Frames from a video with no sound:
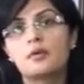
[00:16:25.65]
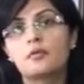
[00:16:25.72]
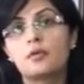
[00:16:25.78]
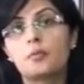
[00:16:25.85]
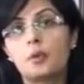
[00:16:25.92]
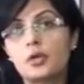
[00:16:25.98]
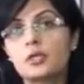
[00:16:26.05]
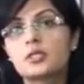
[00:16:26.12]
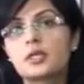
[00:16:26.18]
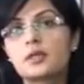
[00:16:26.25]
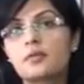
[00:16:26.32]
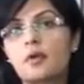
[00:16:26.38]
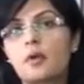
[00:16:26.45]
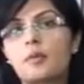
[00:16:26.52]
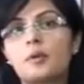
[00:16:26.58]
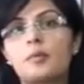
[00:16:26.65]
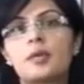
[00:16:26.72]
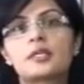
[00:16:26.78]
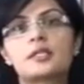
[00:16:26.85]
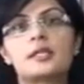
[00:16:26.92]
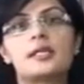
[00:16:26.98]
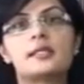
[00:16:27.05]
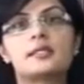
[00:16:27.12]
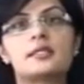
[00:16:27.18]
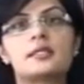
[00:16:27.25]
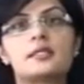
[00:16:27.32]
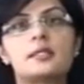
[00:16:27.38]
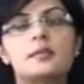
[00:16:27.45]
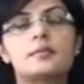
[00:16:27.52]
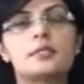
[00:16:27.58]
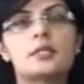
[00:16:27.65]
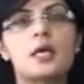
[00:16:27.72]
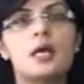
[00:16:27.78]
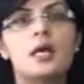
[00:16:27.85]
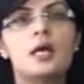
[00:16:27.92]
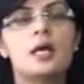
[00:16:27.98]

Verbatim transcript: for policy reform in mixed health systems.